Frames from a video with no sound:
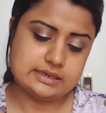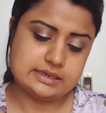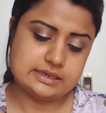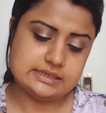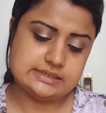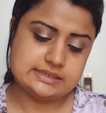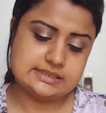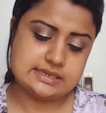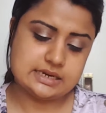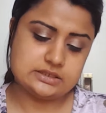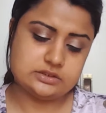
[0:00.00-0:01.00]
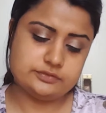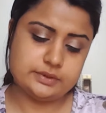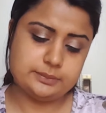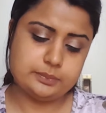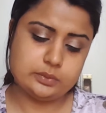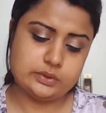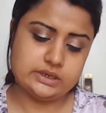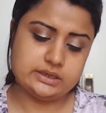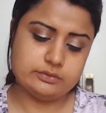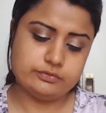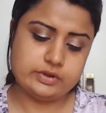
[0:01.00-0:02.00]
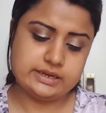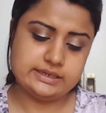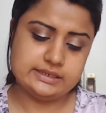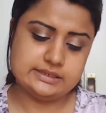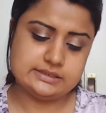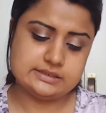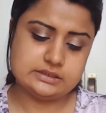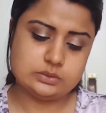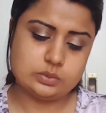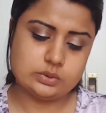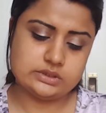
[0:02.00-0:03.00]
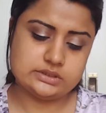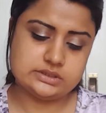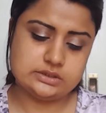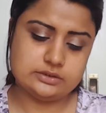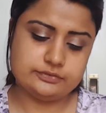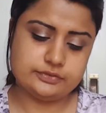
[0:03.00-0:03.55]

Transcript: I'll just start off by pouring a very little quantity of